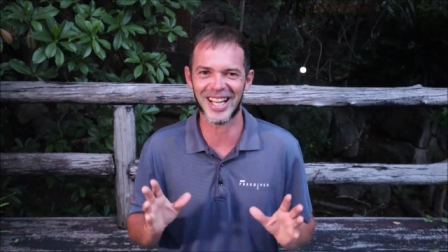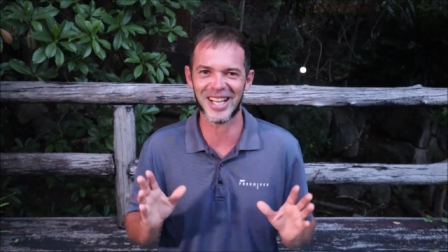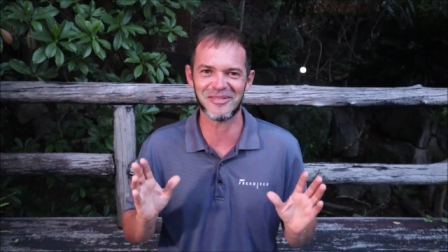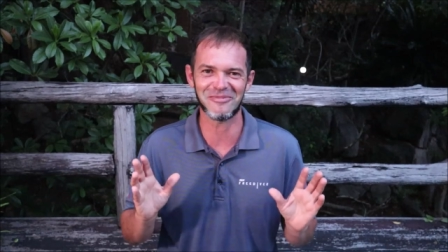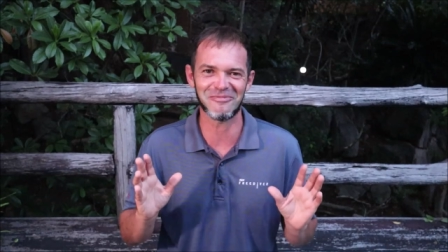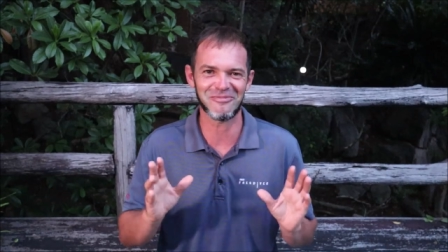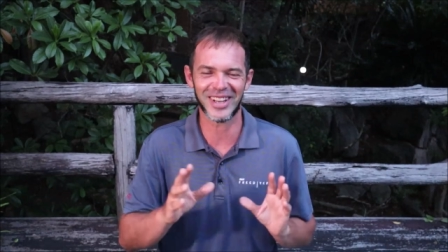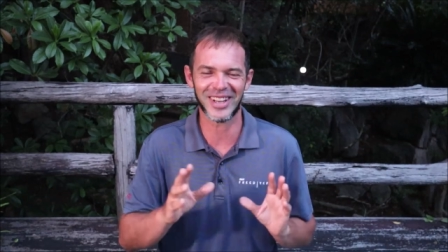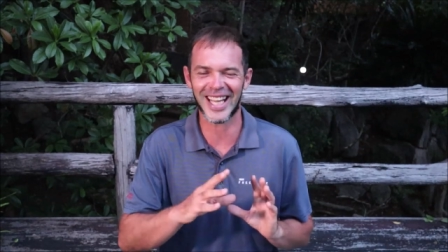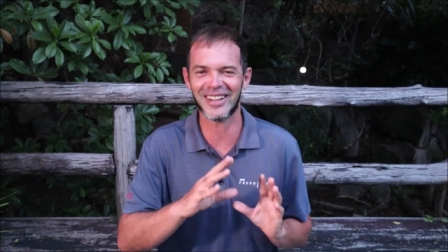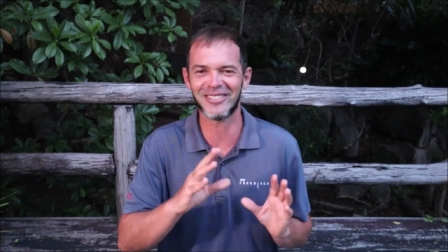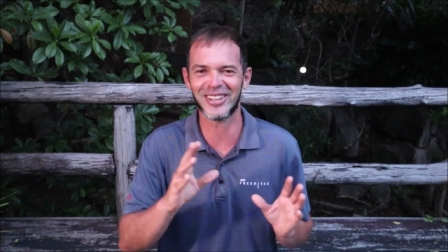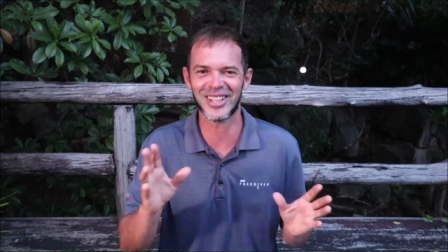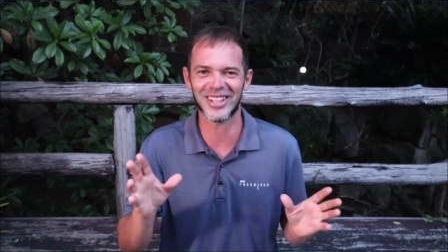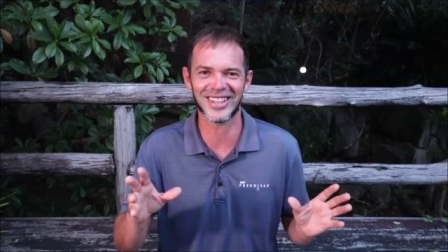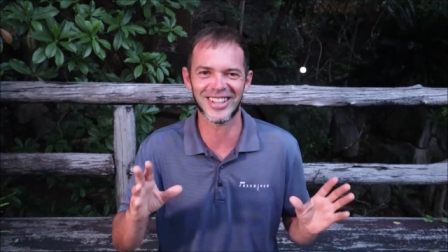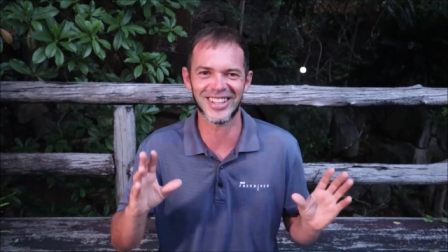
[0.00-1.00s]
I
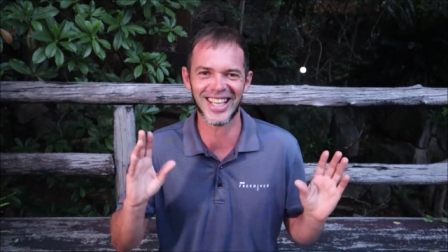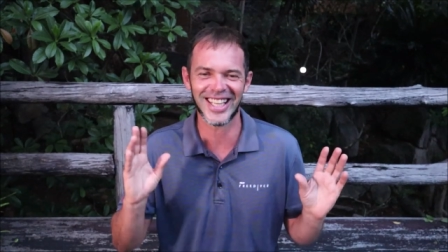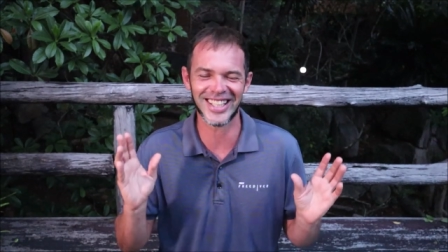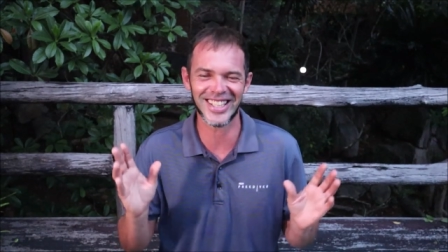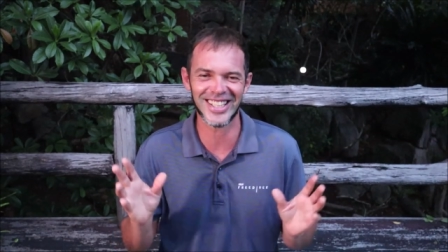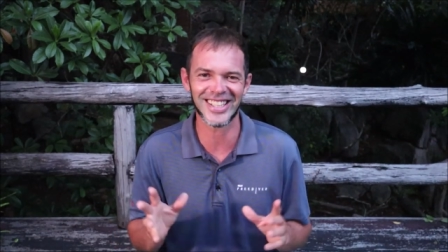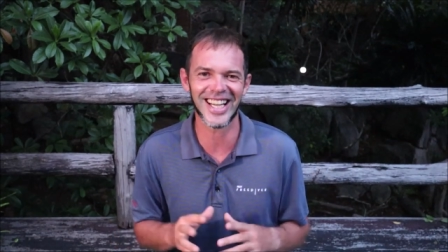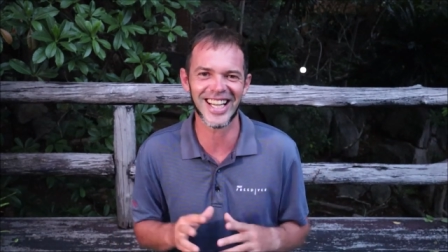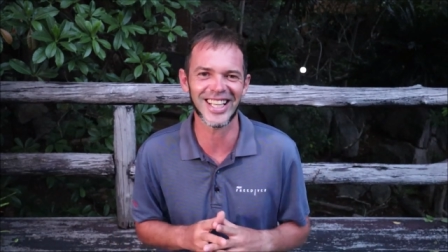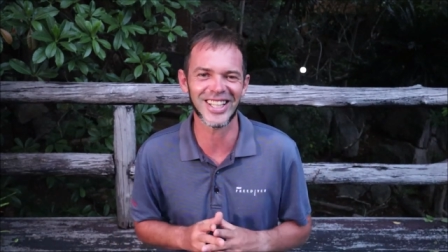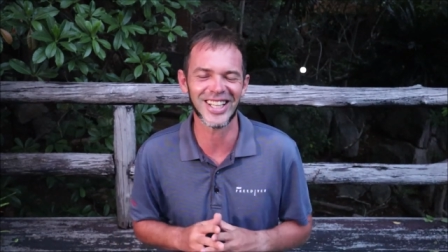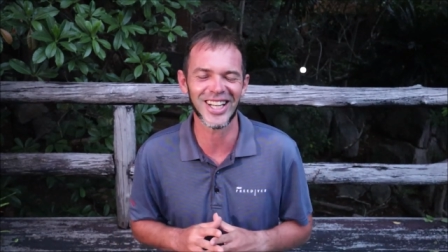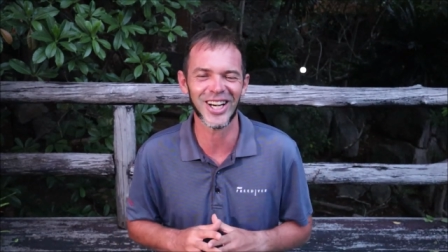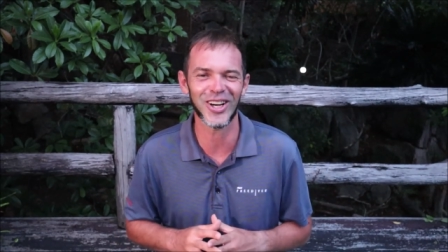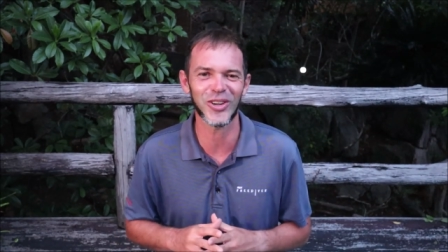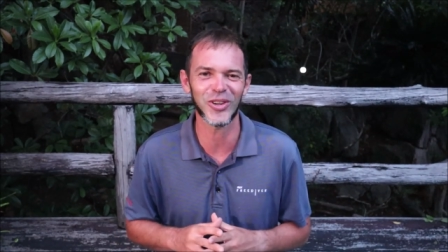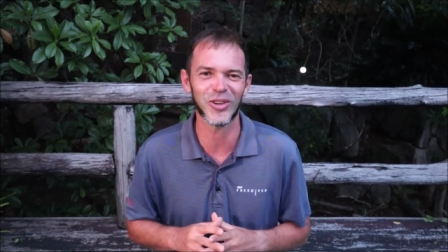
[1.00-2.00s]
haven't like decided
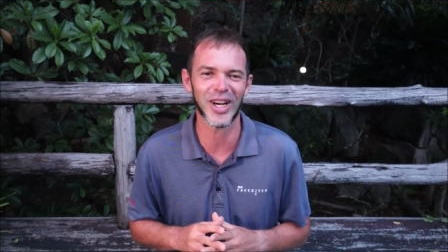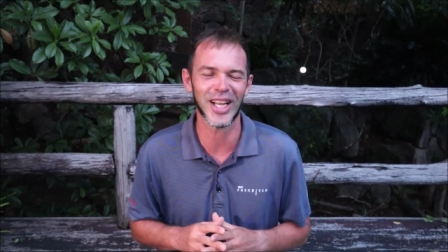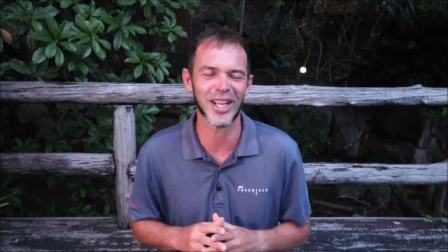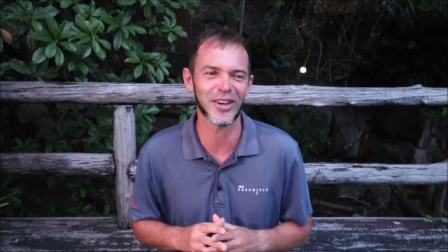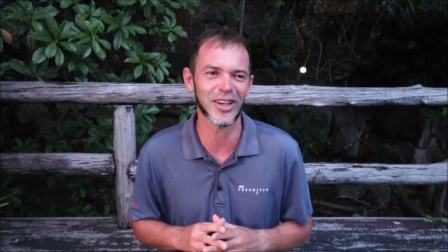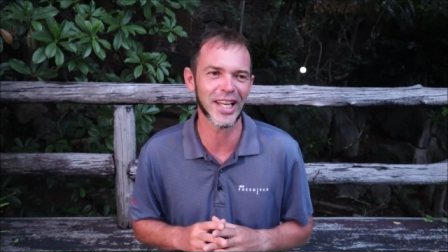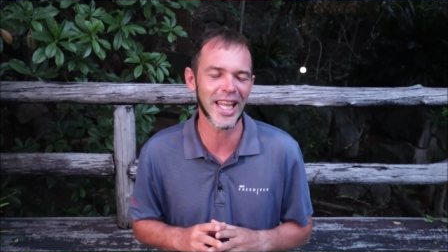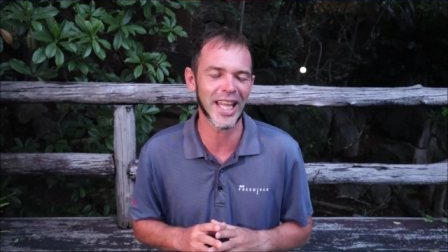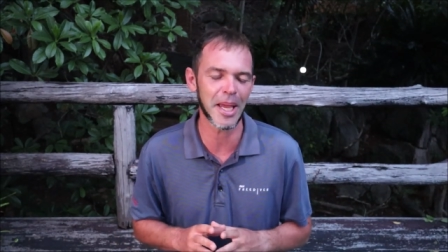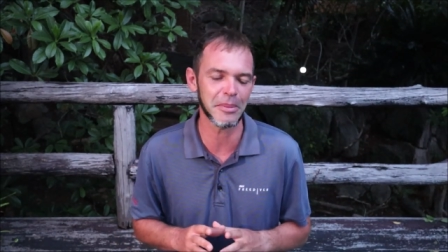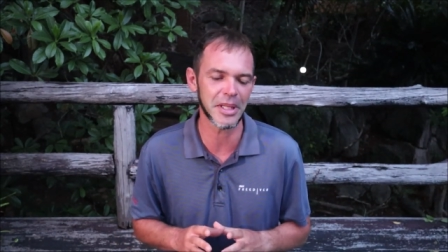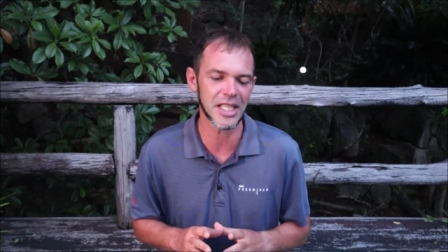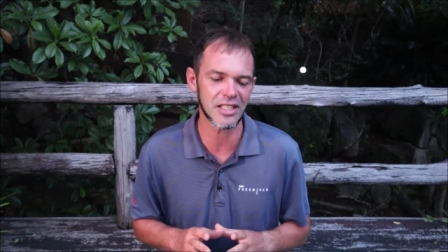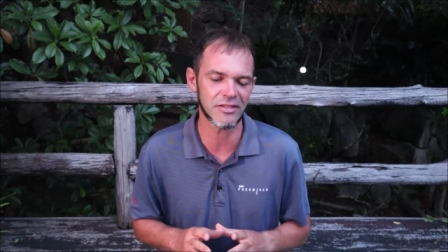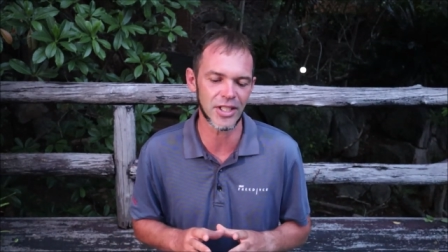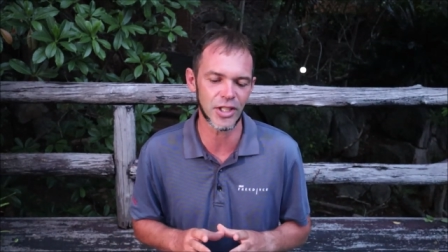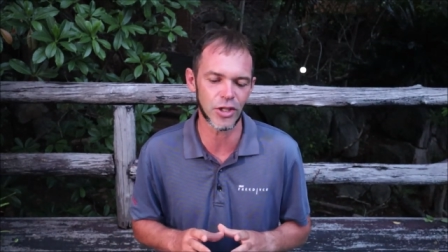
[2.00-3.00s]
how I'm going to name
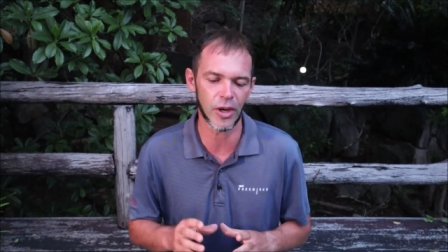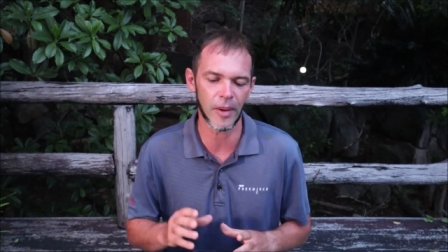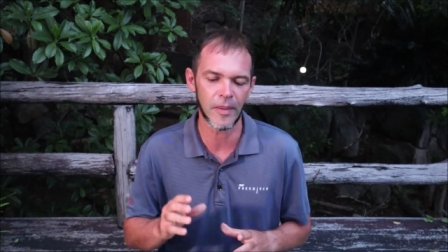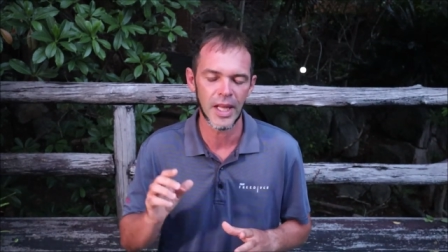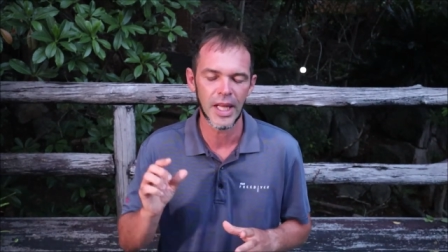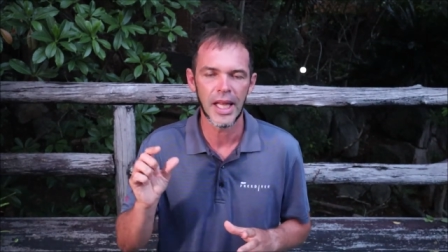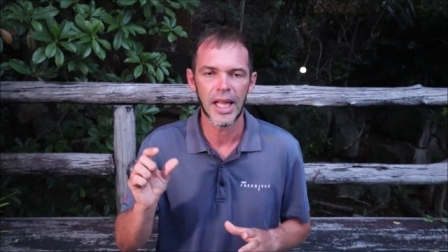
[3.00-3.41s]
this video,